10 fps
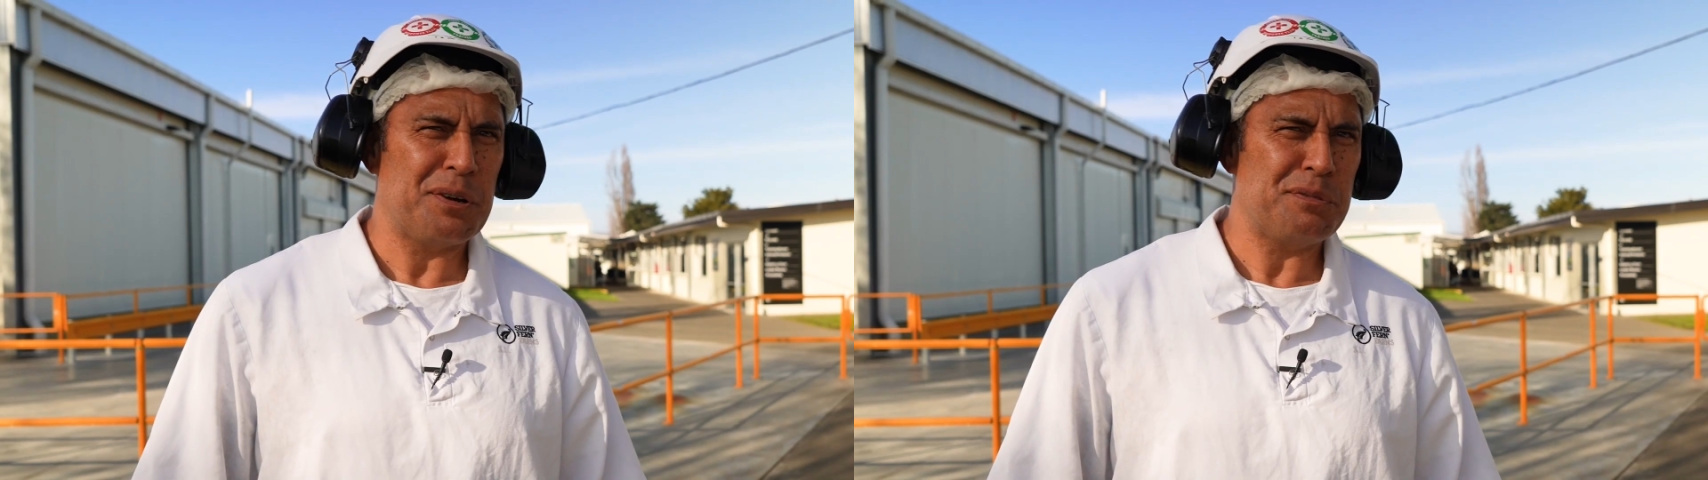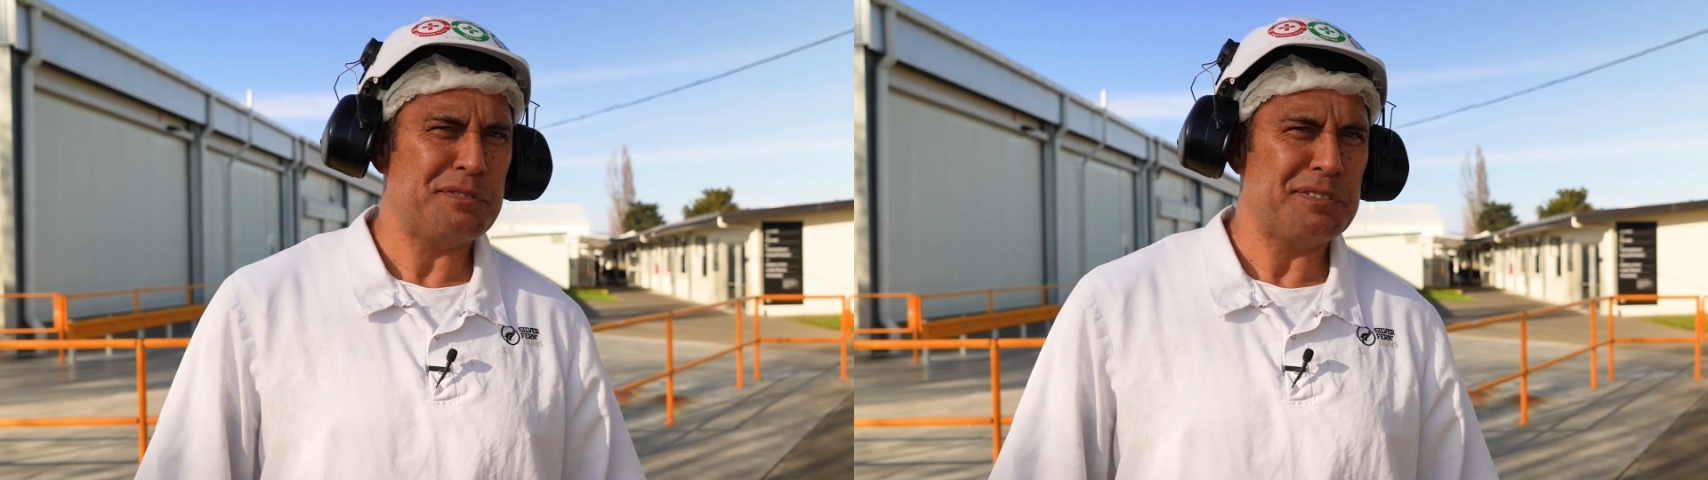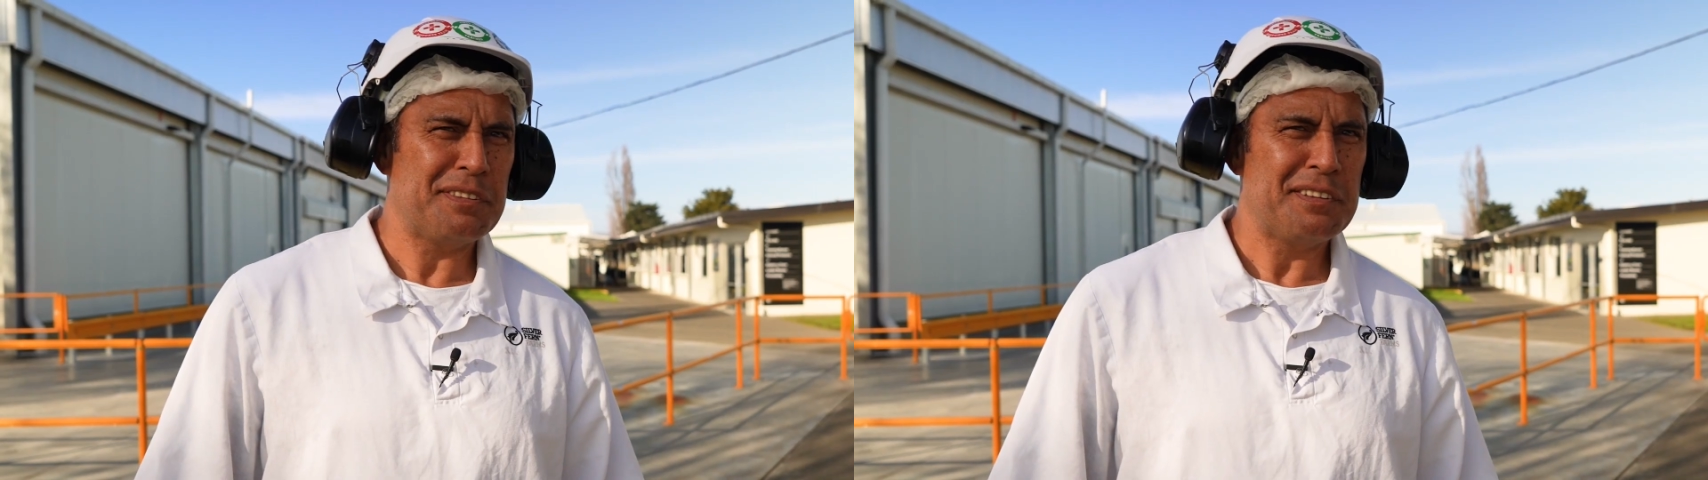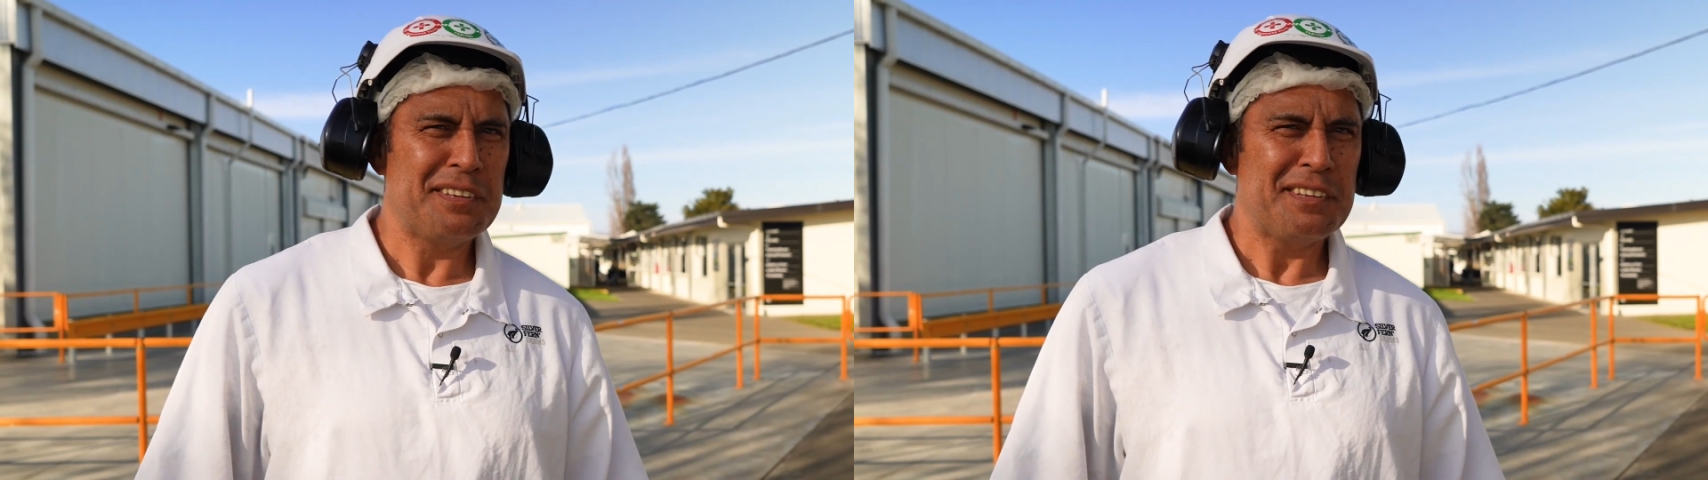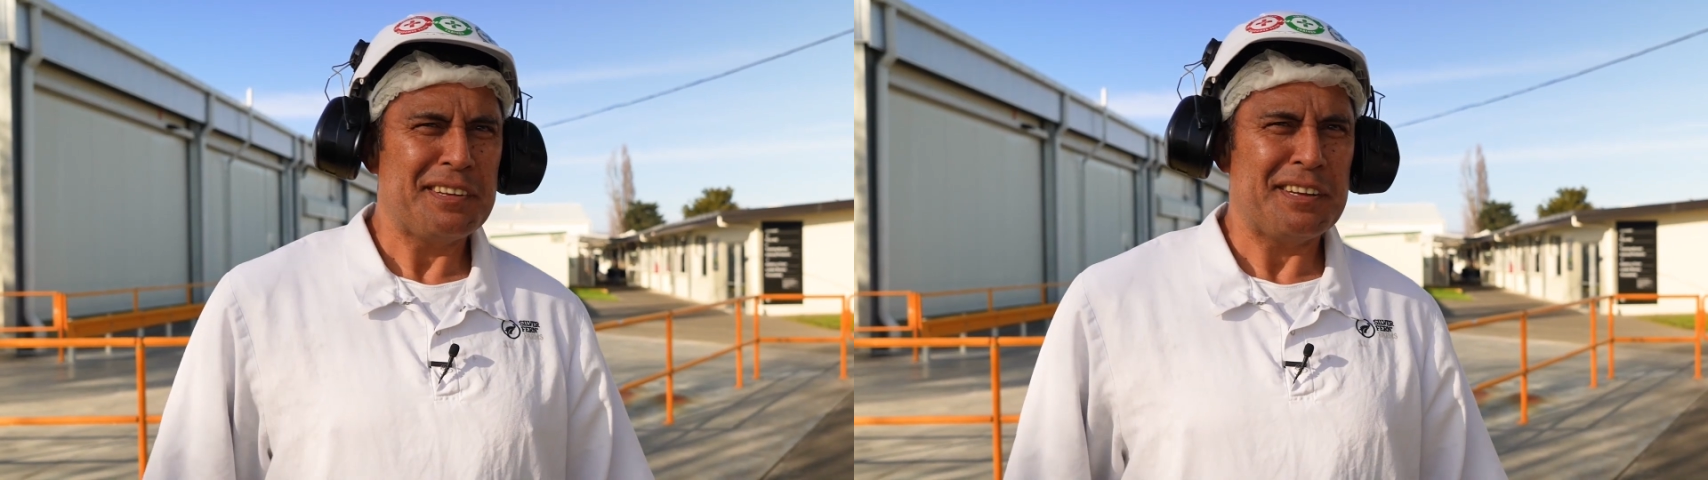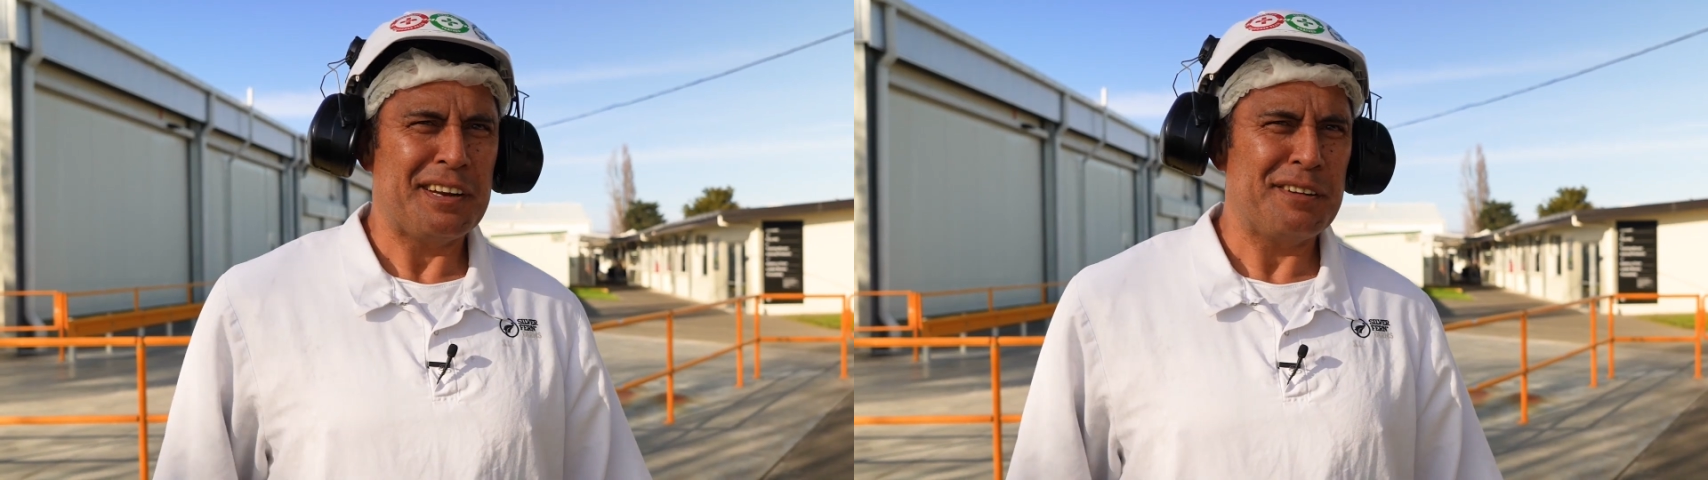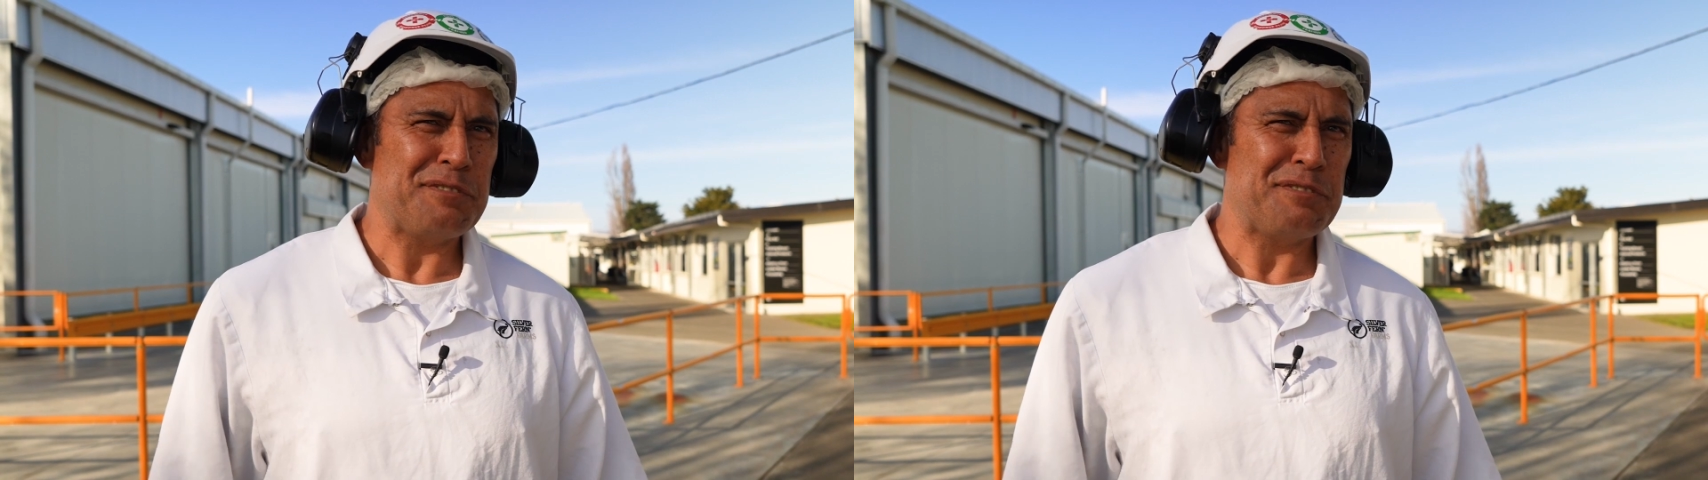go, you know,